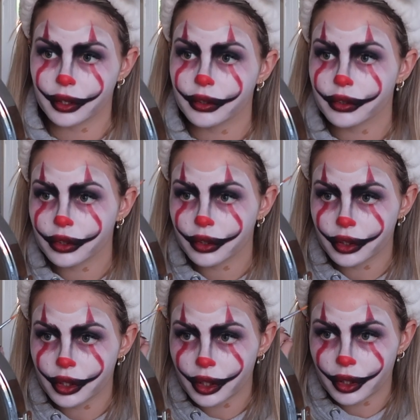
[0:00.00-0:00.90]
I'm just going
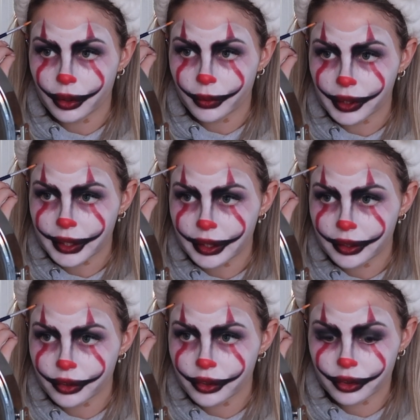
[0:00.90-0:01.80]
to do like a
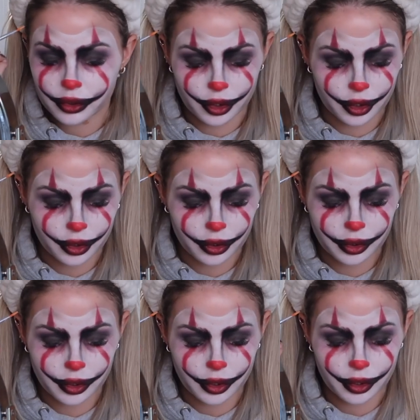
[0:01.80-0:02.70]
little circle.